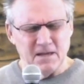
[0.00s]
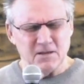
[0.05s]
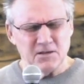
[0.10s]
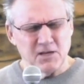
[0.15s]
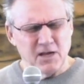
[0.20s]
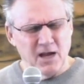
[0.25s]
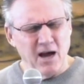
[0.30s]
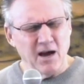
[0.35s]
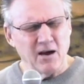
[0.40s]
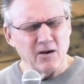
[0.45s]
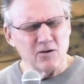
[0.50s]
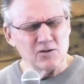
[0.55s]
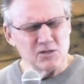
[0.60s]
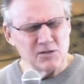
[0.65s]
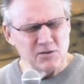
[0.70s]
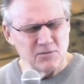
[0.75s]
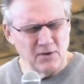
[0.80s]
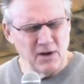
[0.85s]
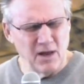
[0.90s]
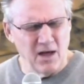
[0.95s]

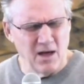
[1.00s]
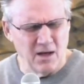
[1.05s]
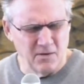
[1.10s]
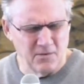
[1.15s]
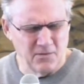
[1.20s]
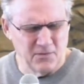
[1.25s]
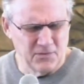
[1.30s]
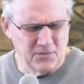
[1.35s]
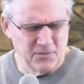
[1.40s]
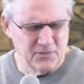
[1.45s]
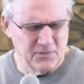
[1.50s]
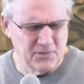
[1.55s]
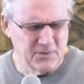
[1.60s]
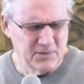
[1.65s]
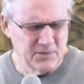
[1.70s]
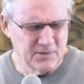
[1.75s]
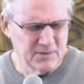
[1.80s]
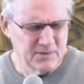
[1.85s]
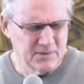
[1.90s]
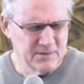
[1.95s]
encounters of
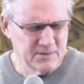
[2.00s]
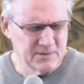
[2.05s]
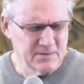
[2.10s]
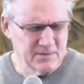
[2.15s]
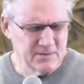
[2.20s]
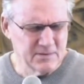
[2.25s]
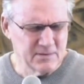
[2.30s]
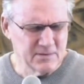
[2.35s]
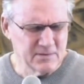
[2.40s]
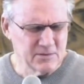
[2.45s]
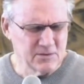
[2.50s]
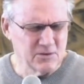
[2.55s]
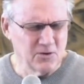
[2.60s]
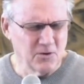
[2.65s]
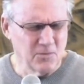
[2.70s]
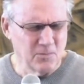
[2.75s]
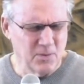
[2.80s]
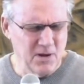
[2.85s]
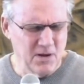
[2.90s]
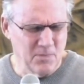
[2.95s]
love
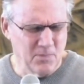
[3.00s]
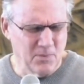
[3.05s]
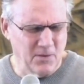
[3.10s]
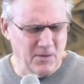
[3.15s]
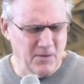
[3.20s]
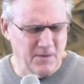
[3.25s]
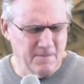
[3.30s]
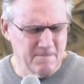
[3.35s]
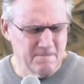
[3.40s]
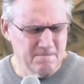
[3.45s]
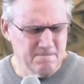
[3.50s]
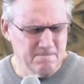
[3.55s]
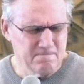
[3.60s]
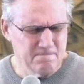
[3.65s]
to your people